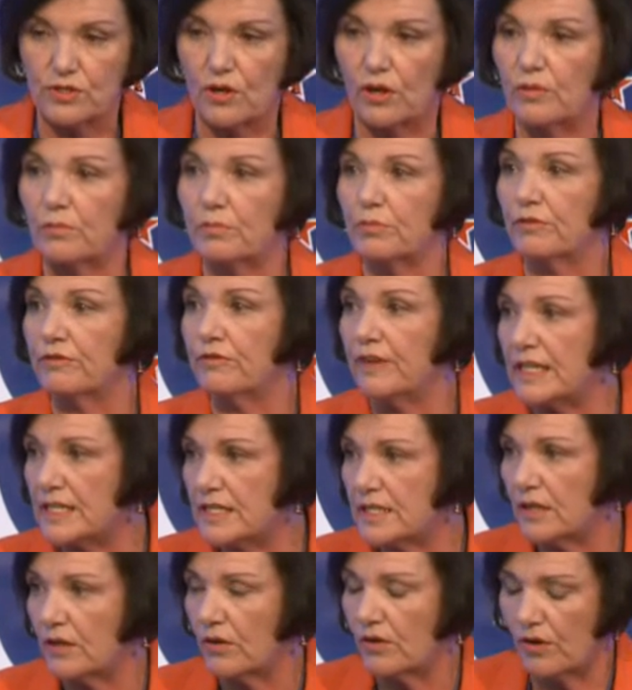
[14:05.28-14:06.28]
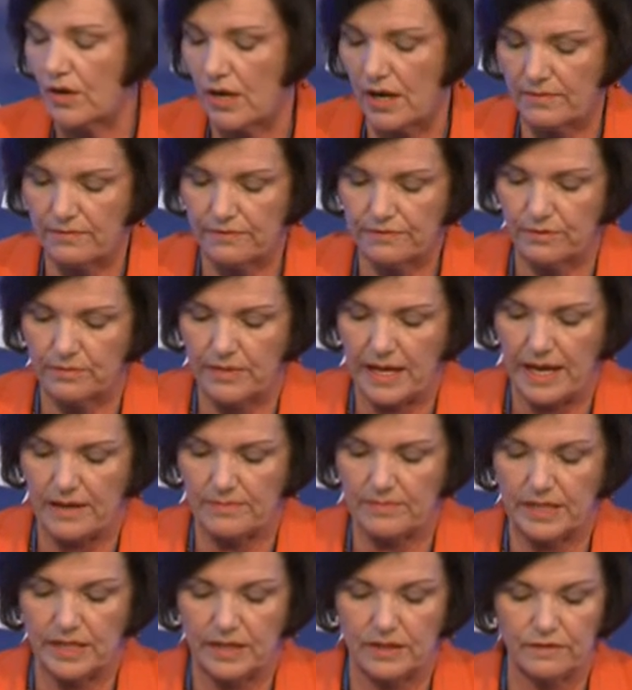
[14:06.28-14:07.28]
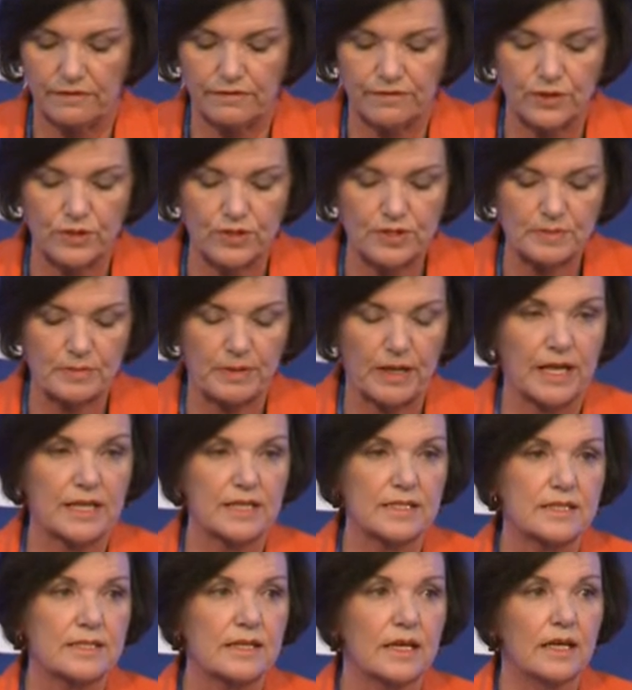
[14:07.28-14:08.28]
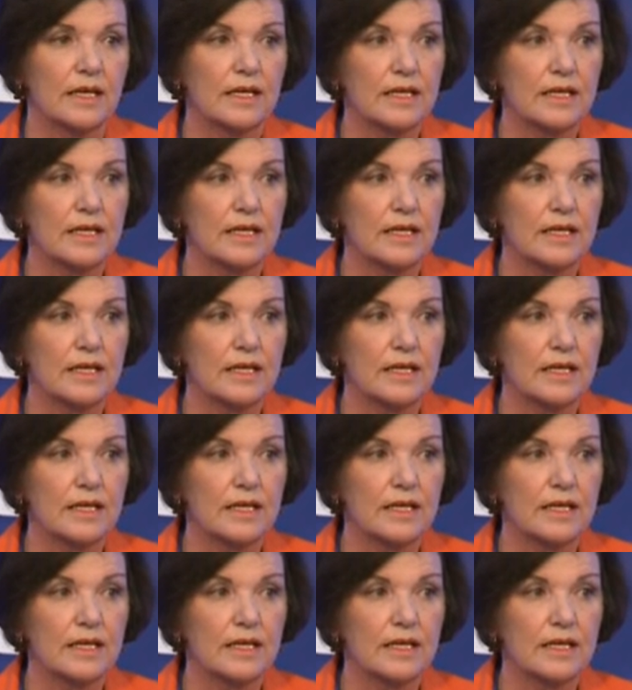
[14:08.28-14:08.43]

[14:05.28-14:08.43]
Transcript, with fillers: on preventing crime from happening in the first place,